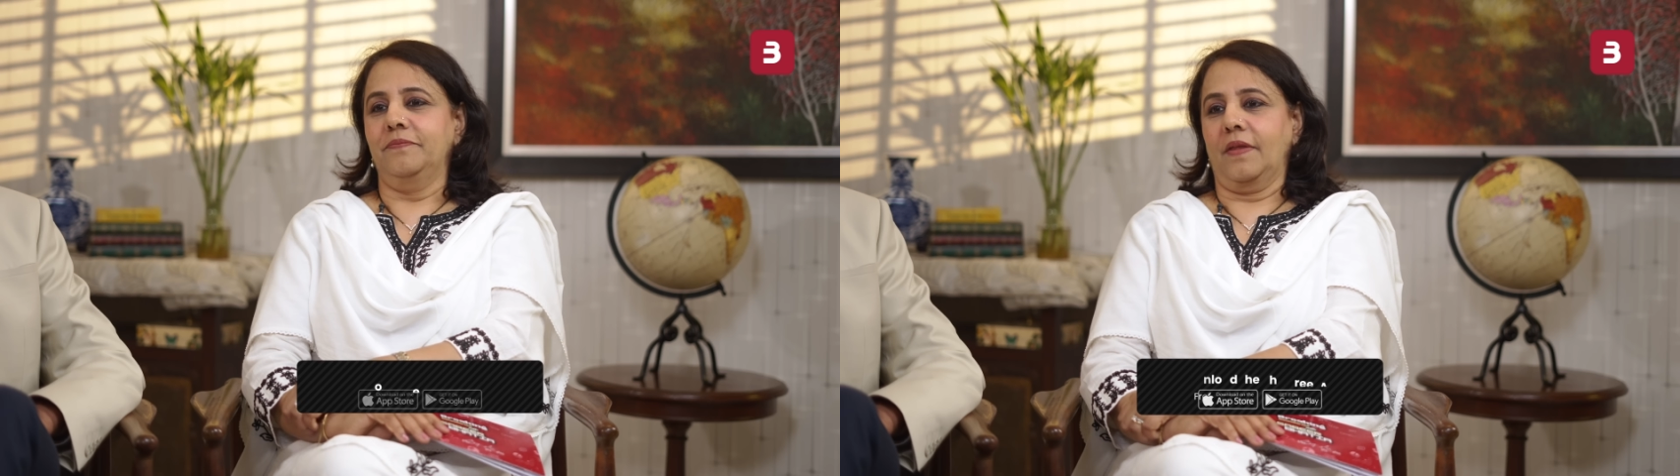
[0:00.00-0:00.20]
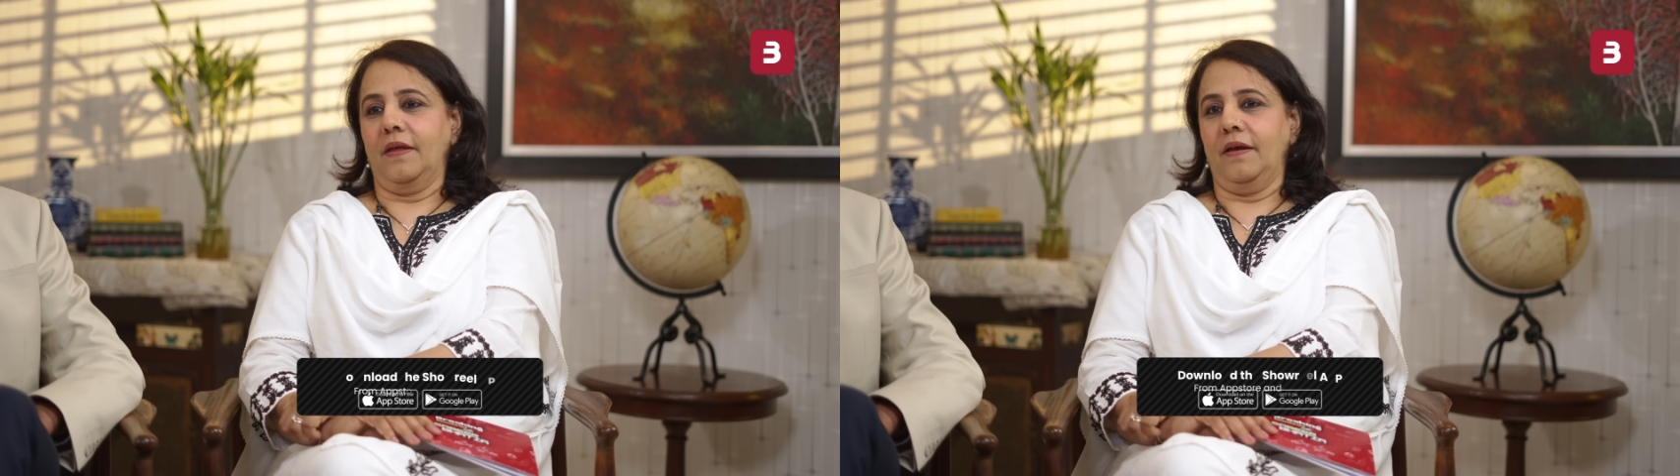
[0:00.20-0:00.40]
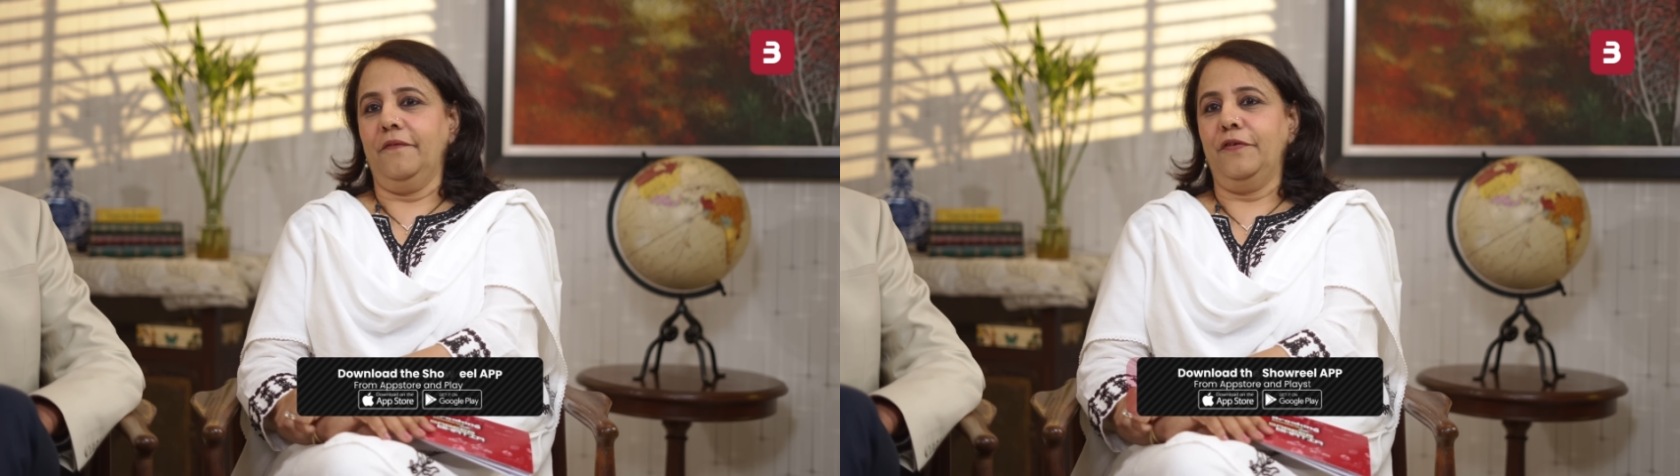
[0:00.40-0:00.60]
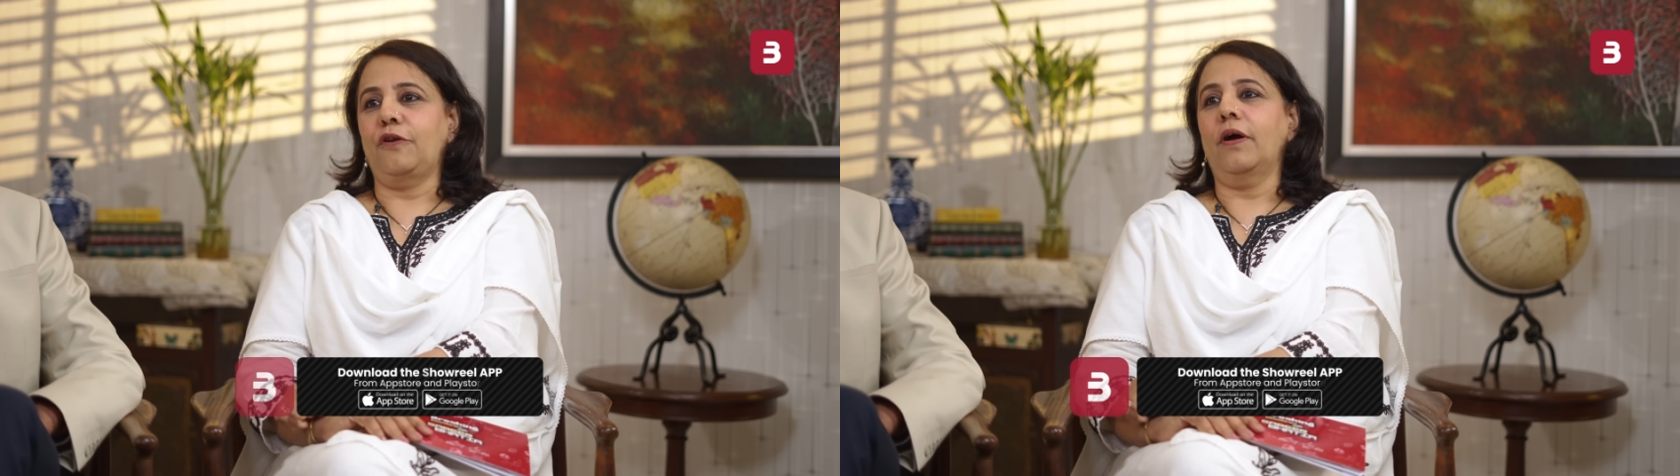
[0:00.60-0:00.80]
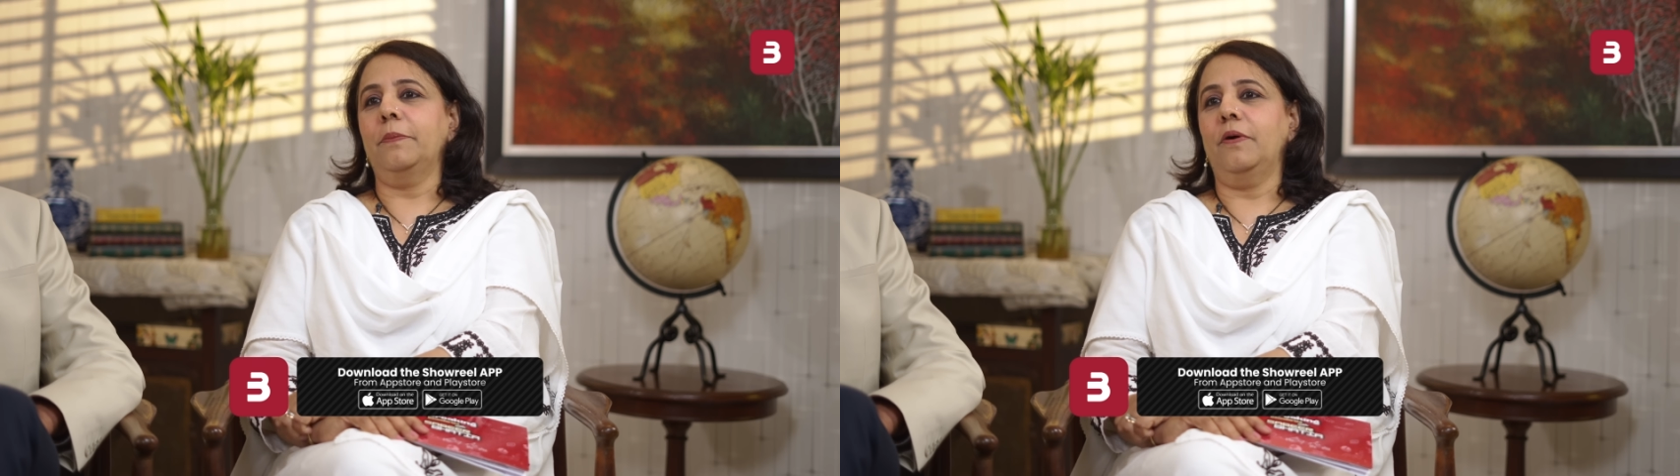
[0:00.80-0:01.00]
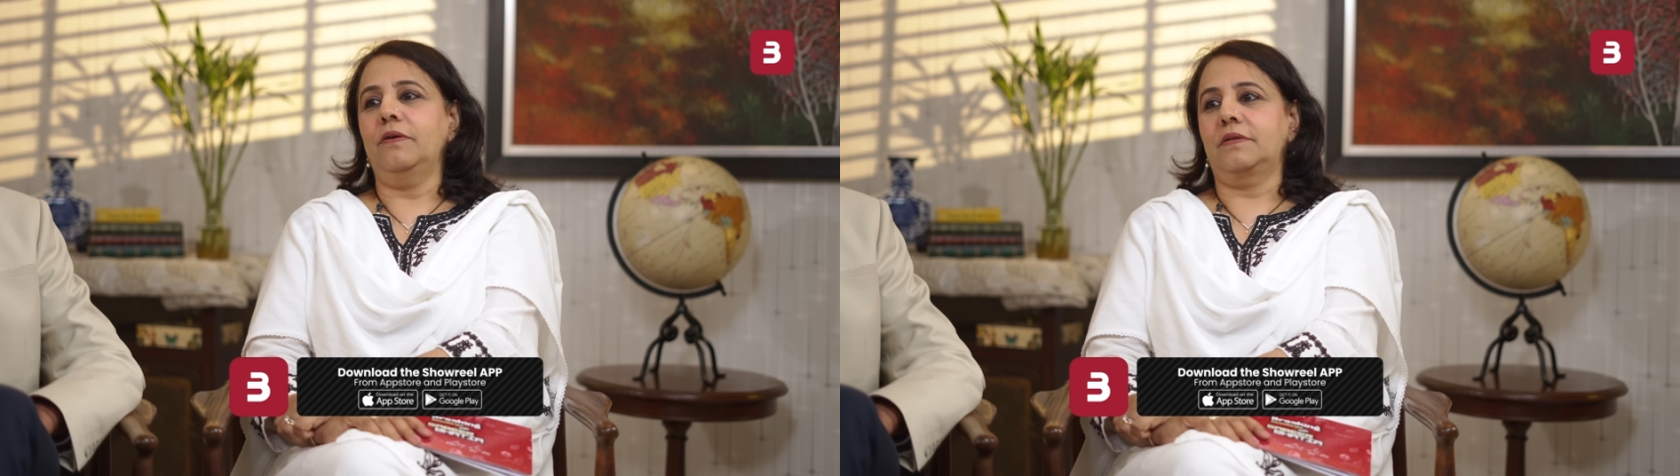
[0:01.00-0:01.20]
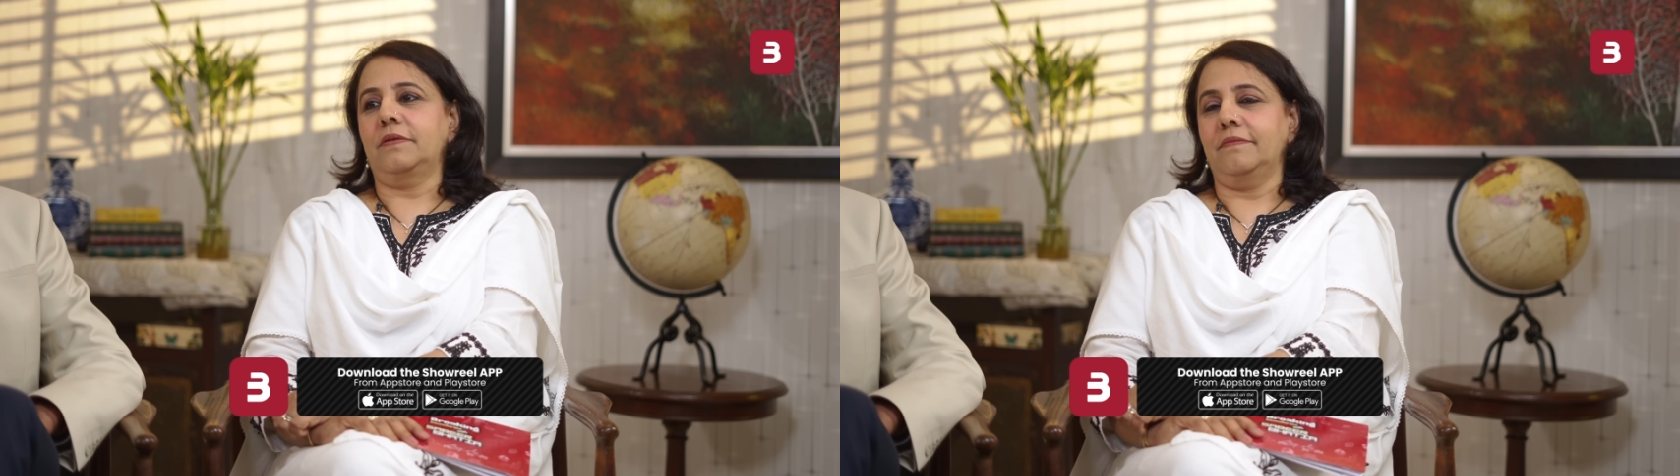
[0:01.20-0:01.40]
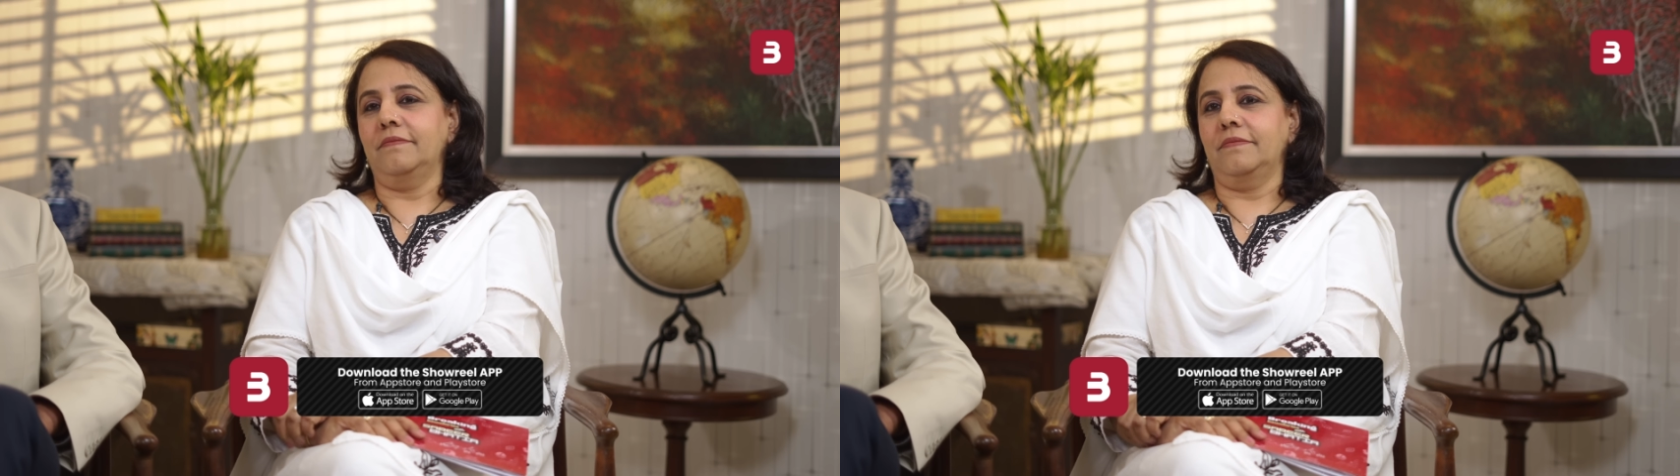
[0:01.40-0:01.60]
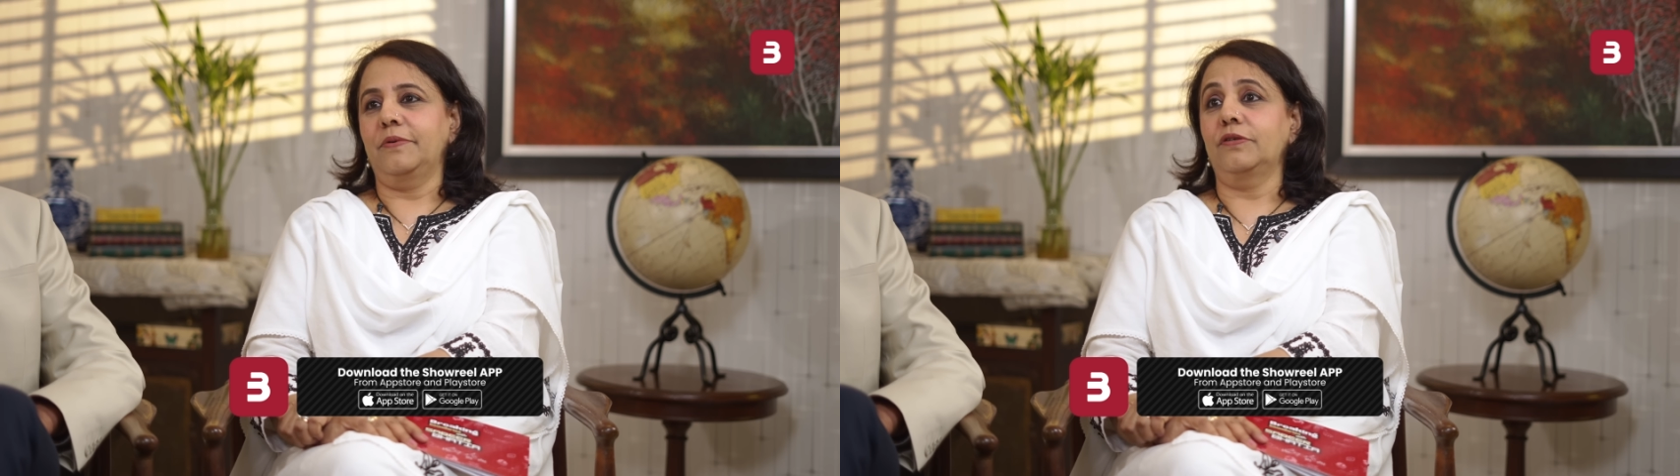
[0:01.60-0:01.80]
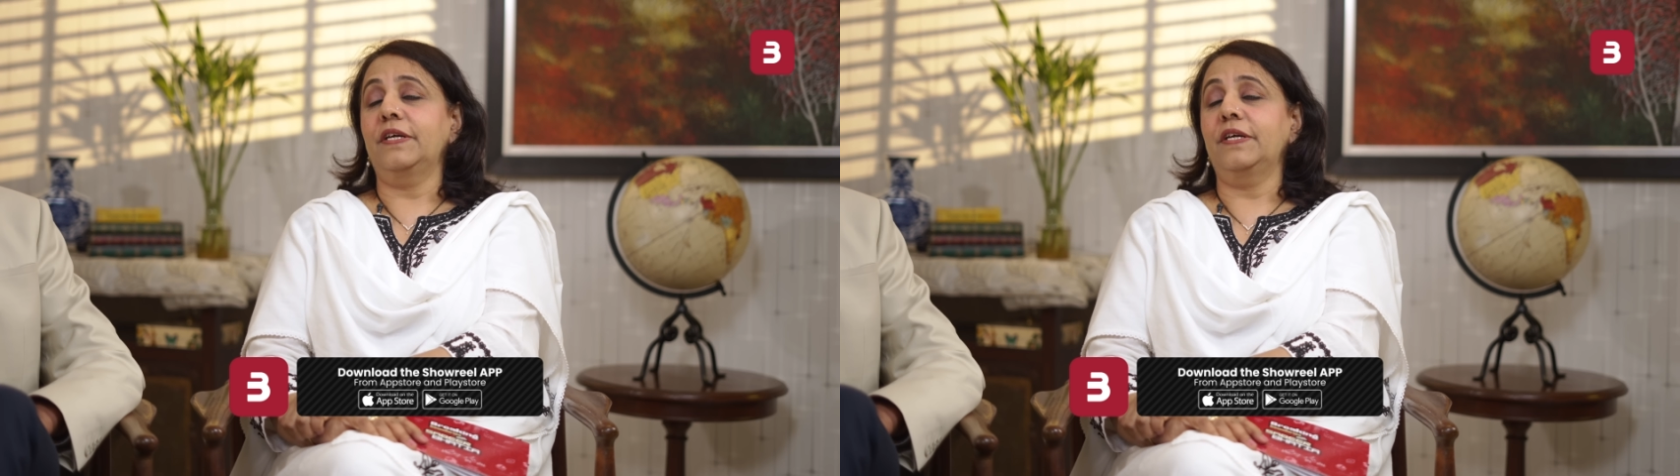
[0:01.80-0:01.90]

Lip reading: if we talk about, because we are